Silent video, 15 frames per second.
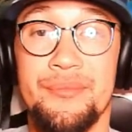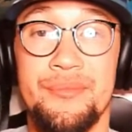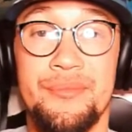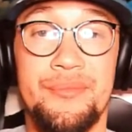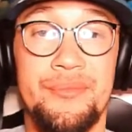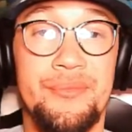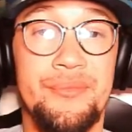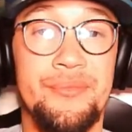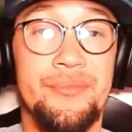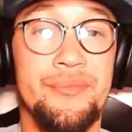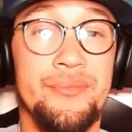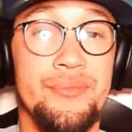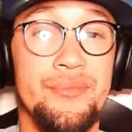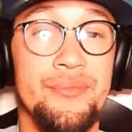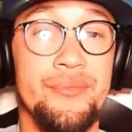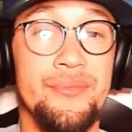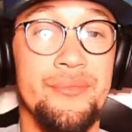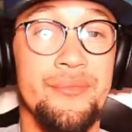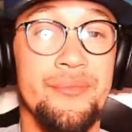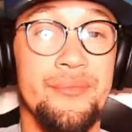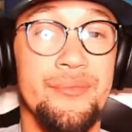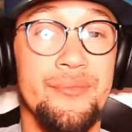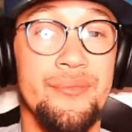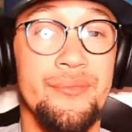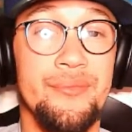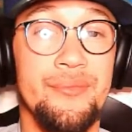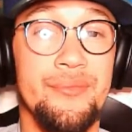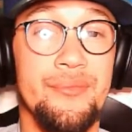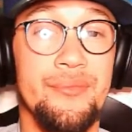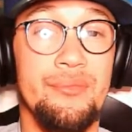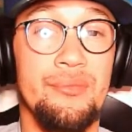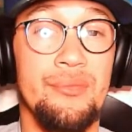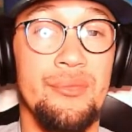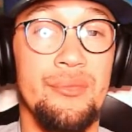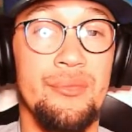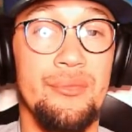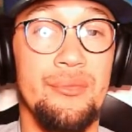(silent)